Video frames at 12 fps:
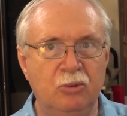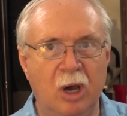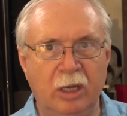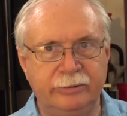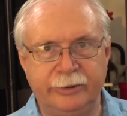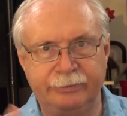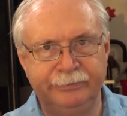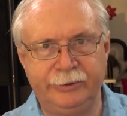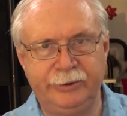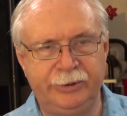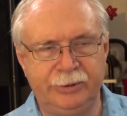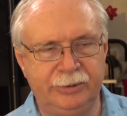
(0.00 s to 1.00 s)
you want to,
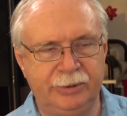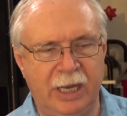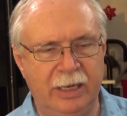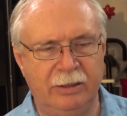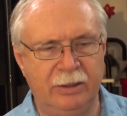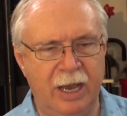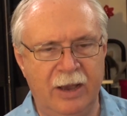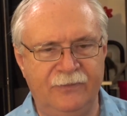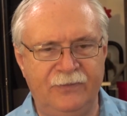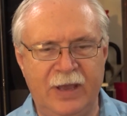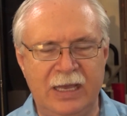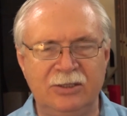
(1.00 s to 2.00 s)
I don't know how
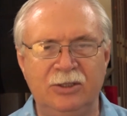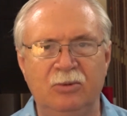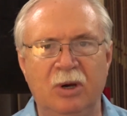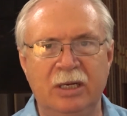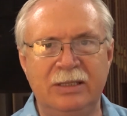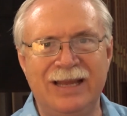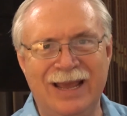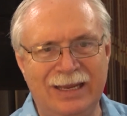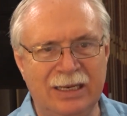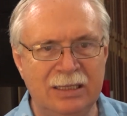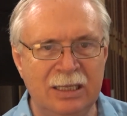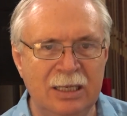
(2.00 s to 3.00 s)
fast you want to
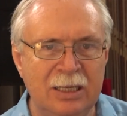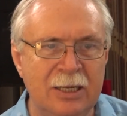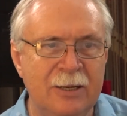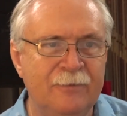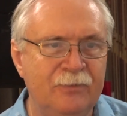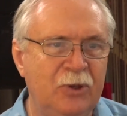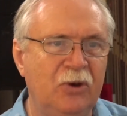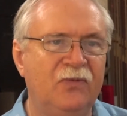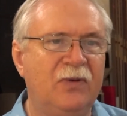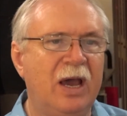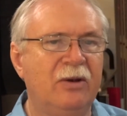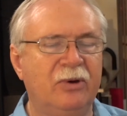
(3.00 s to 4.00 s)
take it. You'll
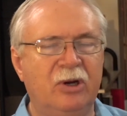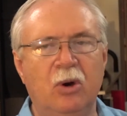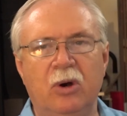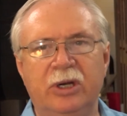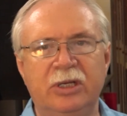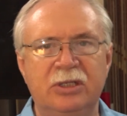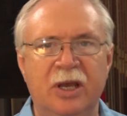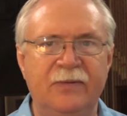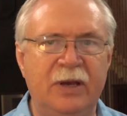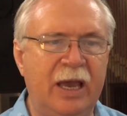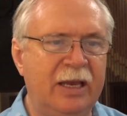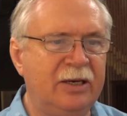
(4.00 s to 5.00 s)
find recordings of
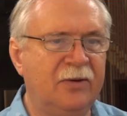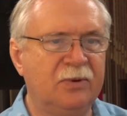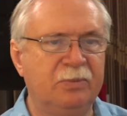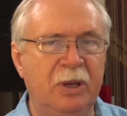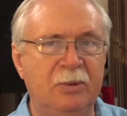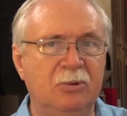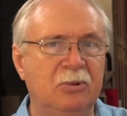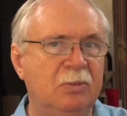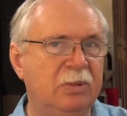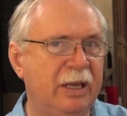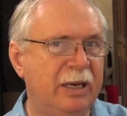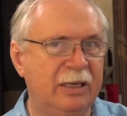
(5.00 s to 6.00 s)
it and different people
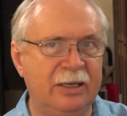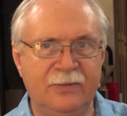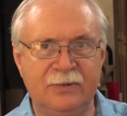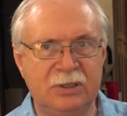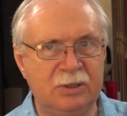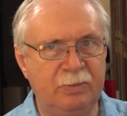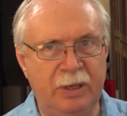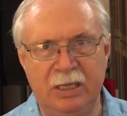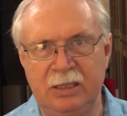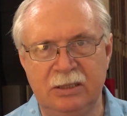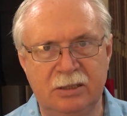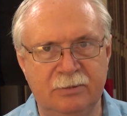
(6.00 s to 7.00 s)
will play it at different
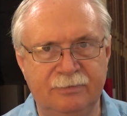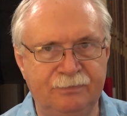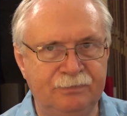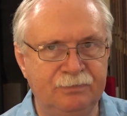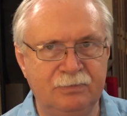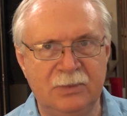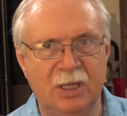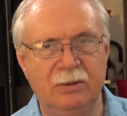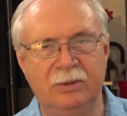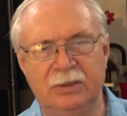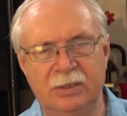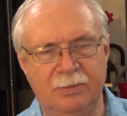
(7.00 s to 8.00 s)
speeds.
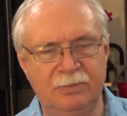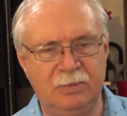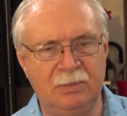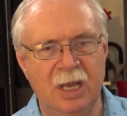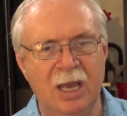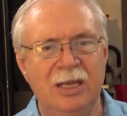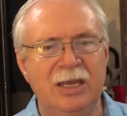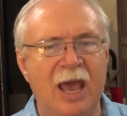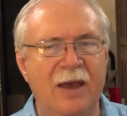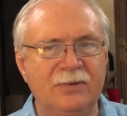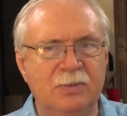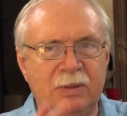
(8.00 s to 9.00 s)
So it's up you
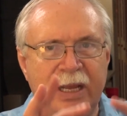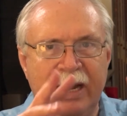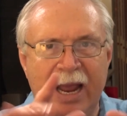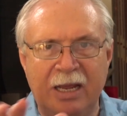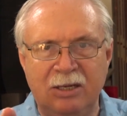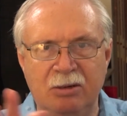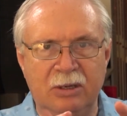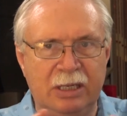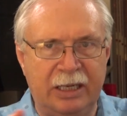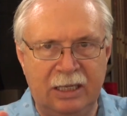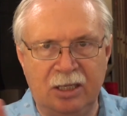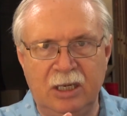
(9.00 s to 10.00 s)
have to play it
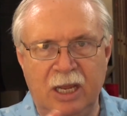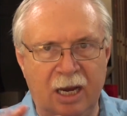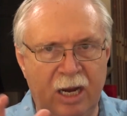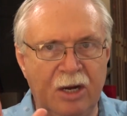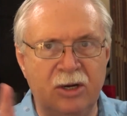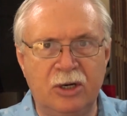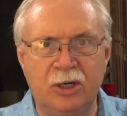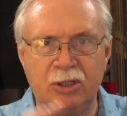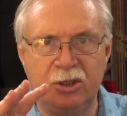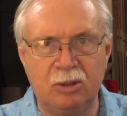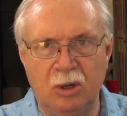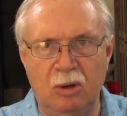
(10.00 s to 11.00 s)
accurately and, and under
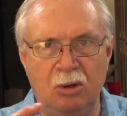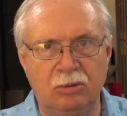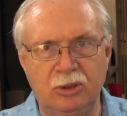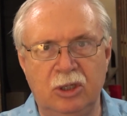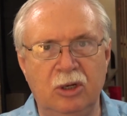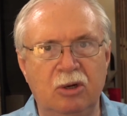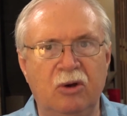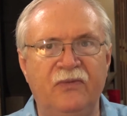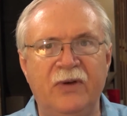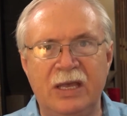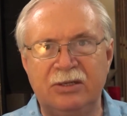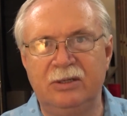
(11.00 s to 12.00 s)
control, so don't go
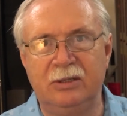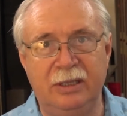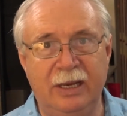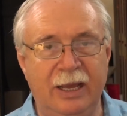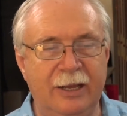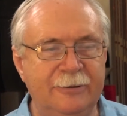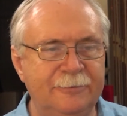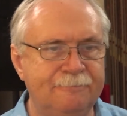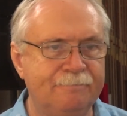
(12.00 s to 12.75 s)
faster than that.